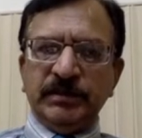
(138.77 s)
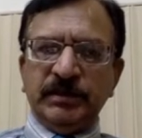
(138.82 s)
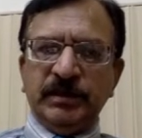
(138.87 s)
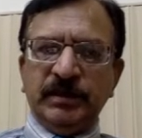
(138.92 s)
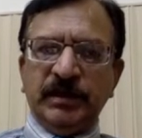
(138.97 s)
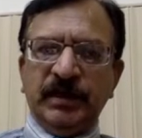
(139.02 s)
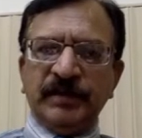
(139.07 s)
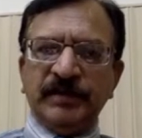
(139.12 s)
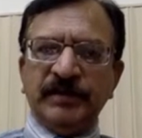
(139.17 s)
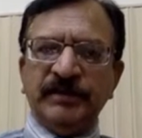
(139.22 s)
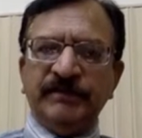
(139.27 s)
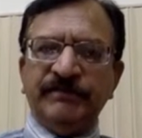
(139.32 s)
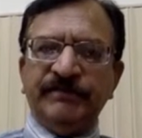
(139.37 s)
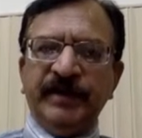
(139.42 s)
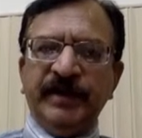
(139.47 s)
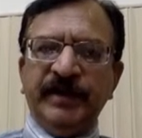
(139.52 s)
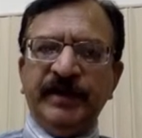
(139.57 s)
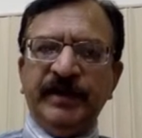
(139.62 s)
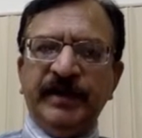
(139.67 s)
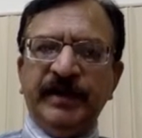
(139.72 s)

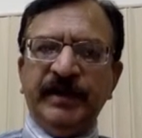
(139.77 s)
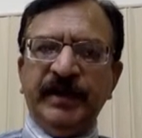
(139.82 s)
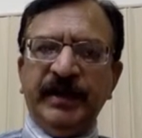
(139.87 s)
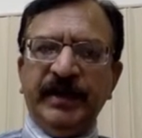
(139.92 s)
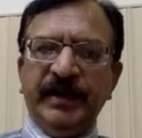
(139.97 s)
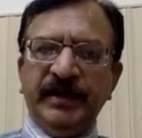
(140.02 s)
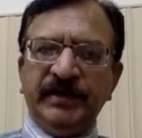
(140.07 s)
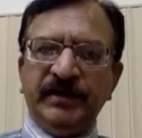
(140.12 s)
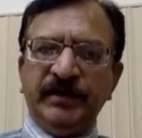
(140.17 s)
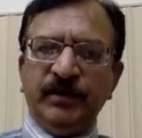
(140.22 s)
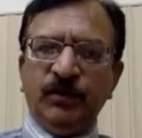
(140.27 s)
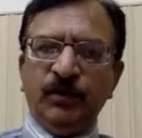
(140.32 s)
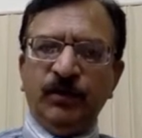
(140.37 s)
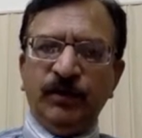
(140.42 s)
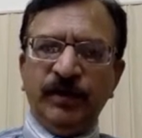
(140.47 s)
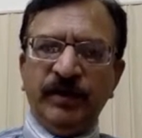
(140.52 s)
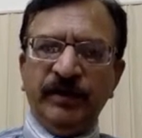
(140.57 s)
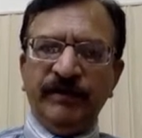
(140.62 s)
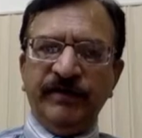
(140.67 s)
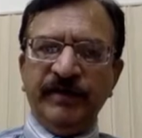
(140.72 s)
classified as the road
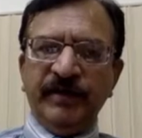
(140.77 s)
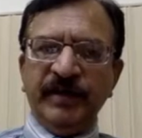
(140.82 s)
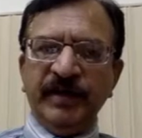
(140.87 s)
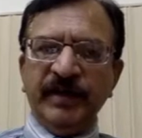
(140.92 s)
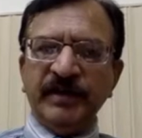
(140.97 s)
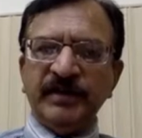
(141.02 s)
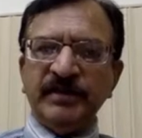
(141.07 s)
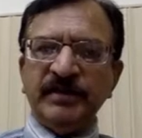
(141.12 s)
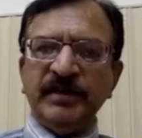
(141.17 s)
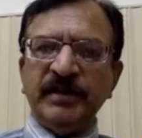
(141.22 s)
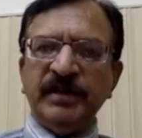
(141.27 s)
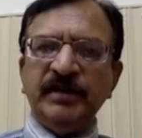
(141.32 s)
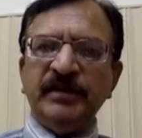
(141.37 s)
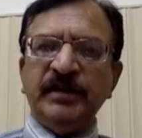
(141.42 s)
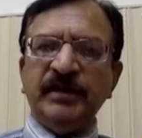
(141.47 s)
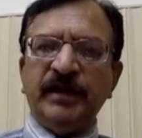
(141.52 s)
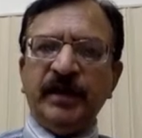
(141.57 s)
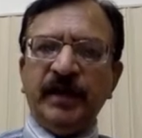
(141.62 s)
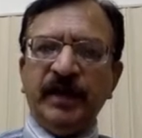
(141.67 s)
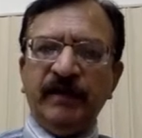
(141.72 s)
traffic accident, the
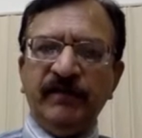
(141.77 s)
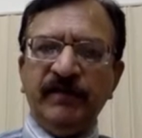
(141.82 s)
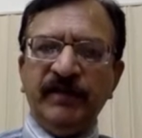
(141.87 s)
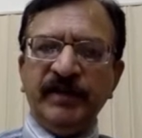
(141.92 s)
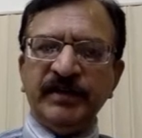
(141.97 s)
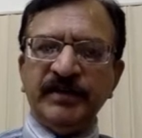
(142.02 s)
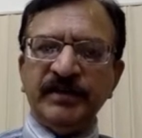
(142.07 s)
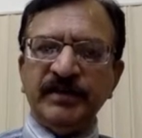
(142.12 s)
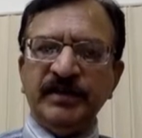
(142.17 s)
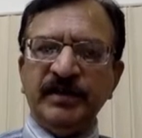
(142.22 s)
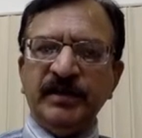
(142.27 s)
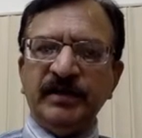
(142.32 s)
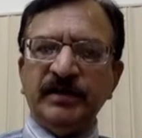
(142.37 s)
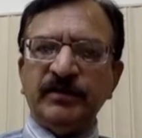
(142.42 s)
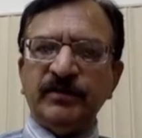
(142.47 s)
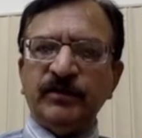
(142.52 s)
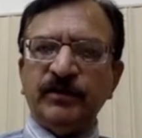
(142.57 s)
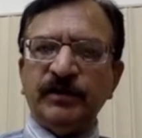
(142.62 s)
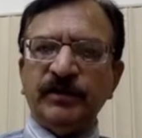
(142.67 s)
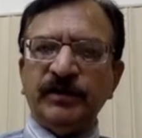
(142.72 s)
railway accidents,
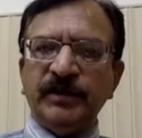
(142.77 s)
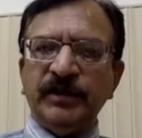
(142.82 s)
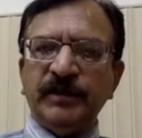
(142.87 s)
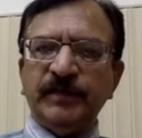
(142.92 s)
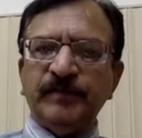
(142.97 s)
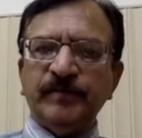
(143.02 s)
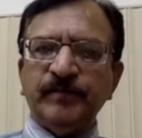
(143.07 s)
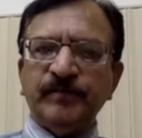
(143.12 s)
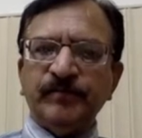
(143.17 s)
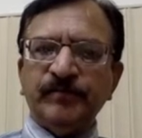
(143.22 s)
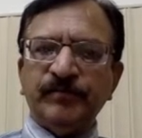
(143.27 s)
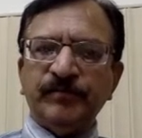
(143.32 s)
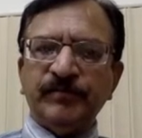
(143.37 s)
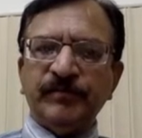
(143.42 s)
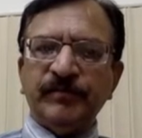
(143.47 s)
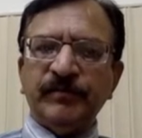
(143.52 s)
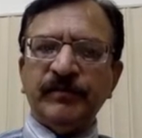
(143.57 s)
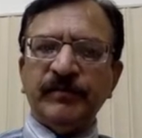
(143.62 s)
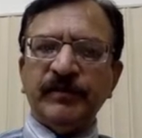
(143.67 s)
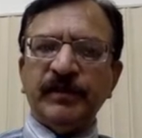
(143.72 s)
or the
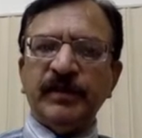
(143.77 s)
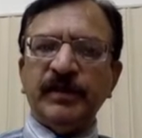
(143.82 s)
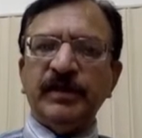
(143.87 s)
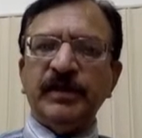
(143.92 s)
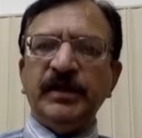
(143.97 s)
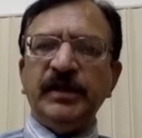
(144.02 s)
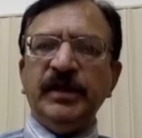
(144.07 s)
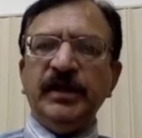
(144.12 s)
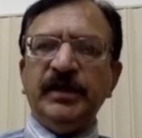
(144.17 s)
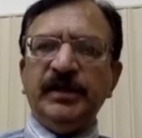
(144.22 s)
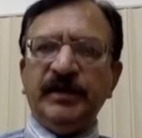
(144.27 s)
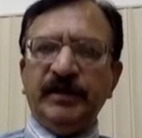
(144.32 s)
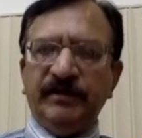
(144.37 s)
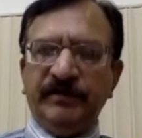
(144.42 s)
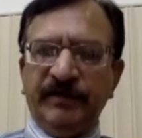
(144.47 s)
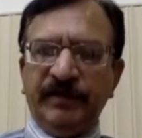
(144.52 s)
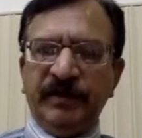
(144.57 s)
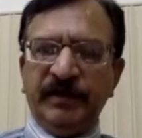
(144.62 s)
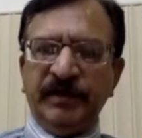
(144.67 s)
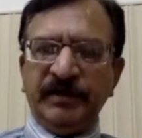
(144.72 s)
air
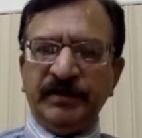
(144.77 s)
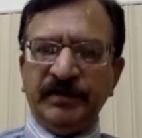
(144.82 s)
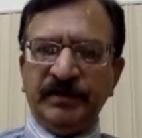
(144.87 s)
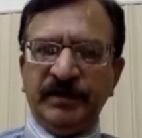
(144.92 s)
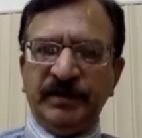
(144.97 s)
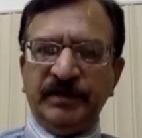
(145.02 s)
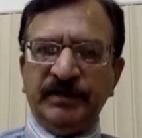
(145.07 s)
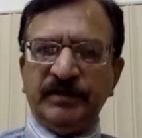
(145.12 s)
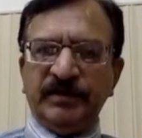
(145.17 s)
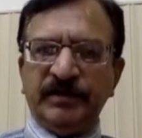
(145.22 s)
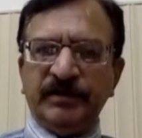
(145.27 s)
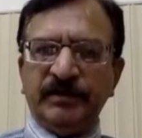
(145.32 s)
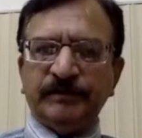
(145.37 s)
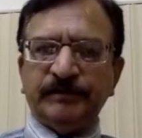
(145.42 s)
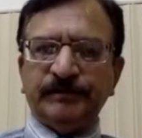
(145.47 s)
traffic accidents.